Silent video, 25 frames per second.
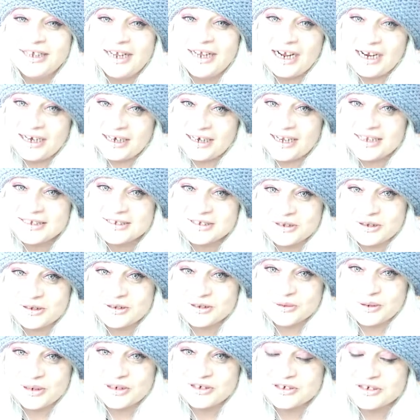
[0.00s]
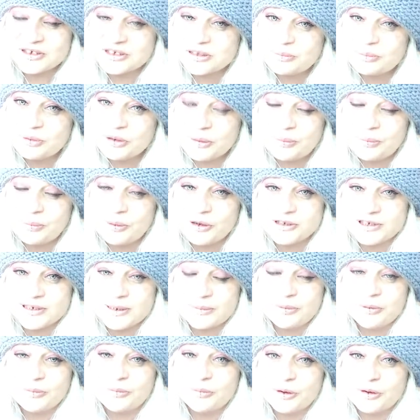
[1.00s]
and ask those questions. I'll put a post
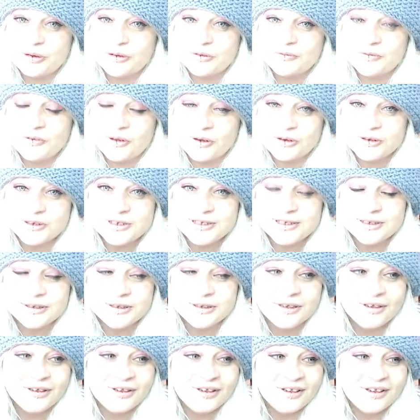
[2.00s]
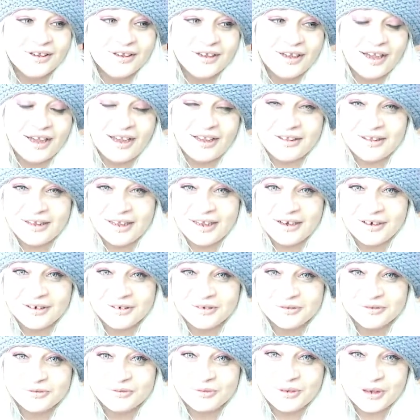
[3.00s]
up on both of those. And
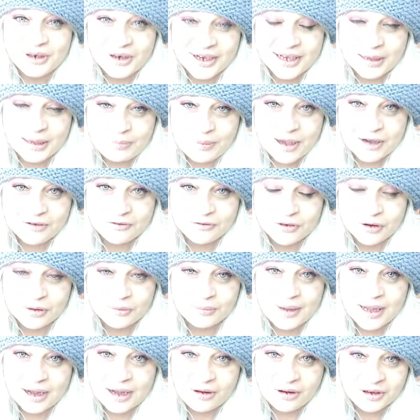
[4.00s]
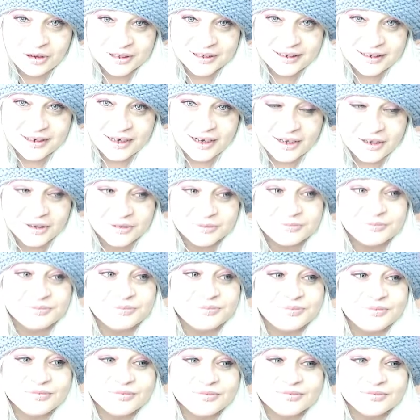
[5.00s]
then when I get back from our holiday,
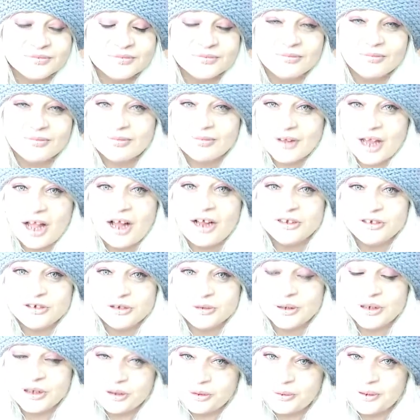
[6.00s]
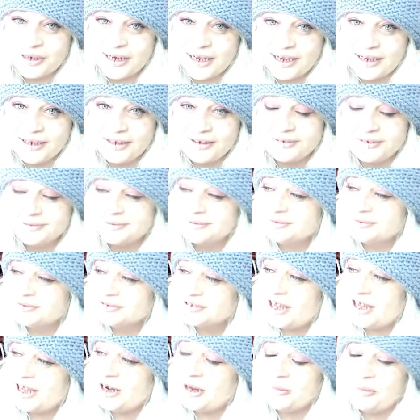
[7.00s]
I'll do a Q&A
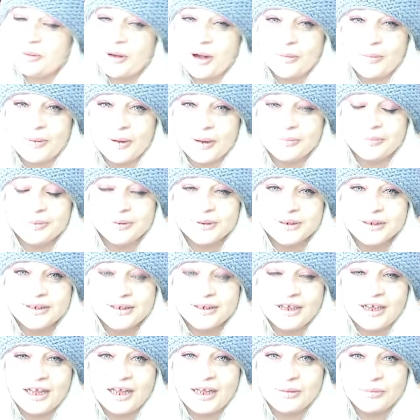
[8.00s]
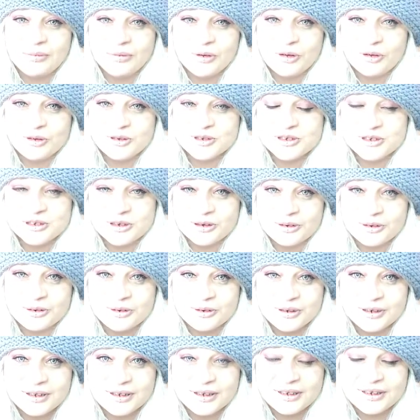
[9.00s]
and I'll pop up also
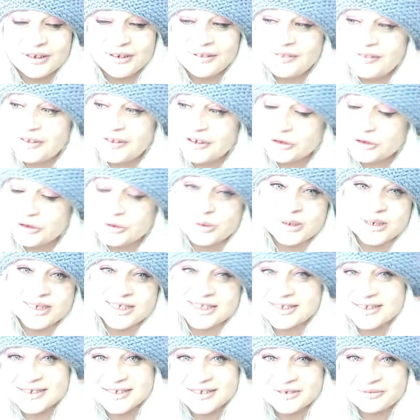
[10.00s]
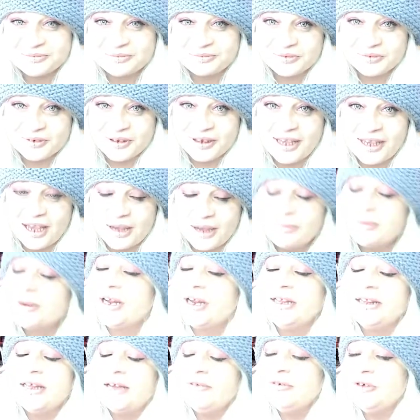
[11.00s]
the tours. Okay, but
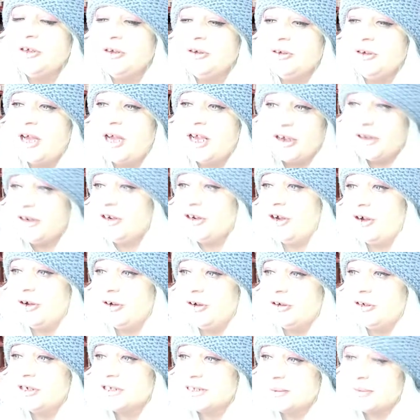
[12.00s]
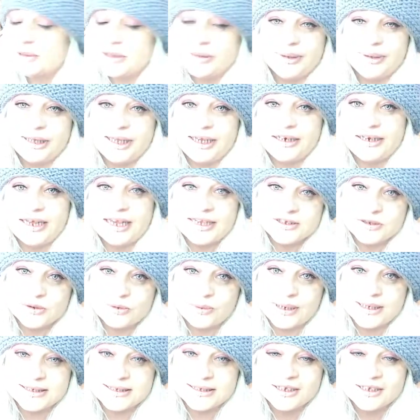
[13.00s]
I love you. I gotta go because I'm gonna be late as
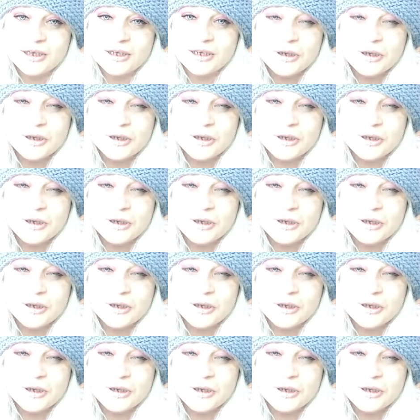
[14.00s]
always.